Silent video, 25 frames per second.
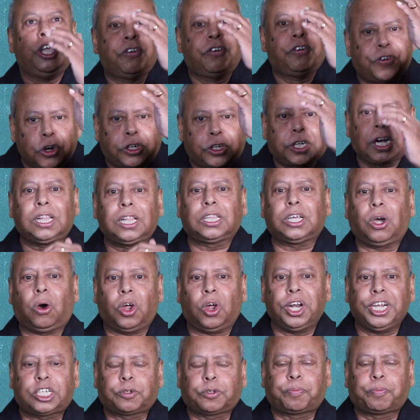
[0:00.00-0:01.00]
If you tell the
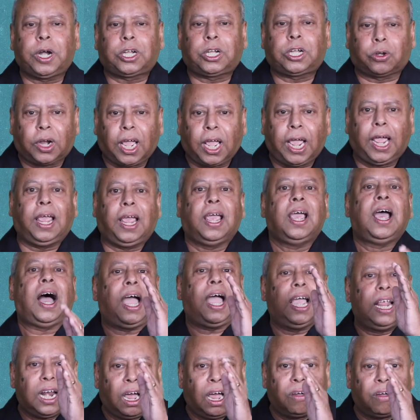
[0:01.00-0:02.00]
Holy Spirit today,
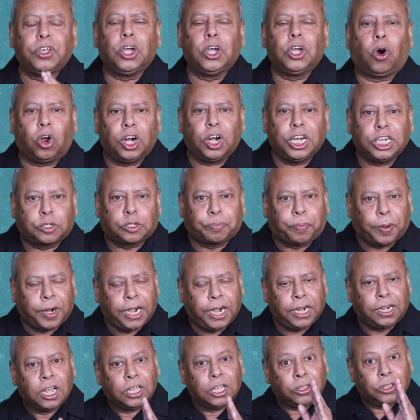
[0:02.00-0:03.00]
I love you, Holy
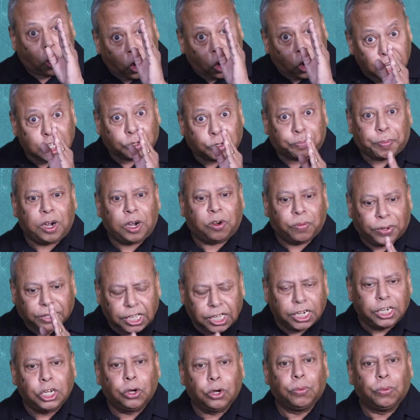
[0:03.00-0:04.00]
Spirit, the Holy Spirit
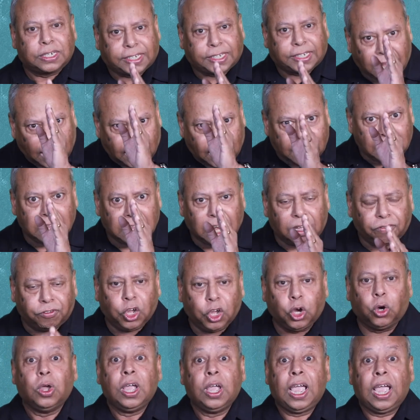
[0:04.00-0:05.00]
within you will say, I love
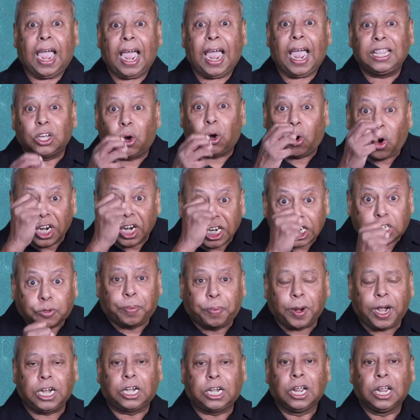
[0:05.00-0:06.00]
you. And the Holy
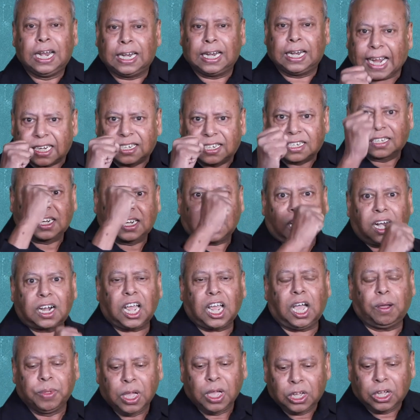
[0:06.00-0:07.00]
Spirit will get stirred
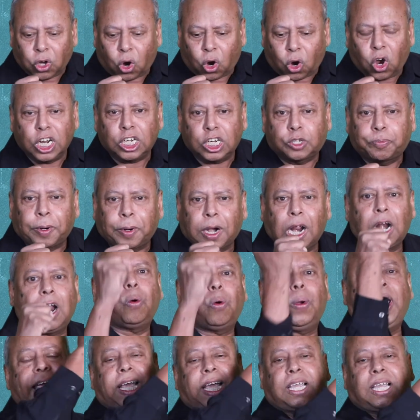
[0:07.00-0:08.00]
up. The Holy Spirit will
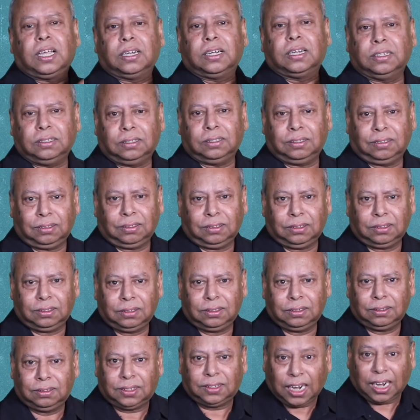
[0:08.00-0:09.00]
awaken.
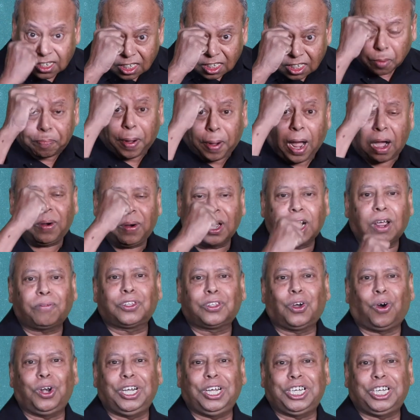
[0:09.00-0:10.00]
That's the power
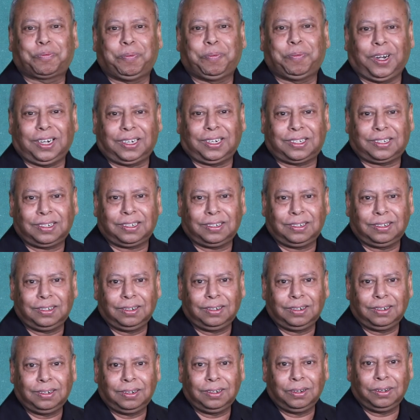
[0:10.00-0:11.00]
of the Holy Spirit
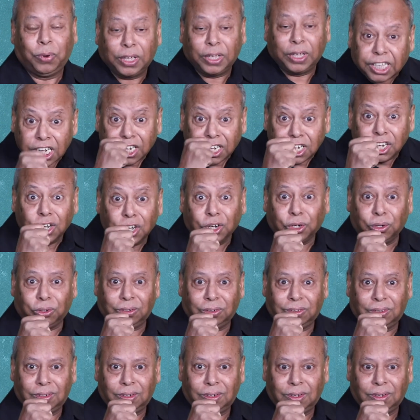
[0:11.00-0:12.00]
within
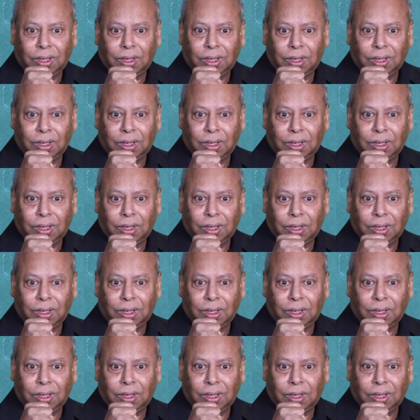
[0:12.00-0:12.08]
you.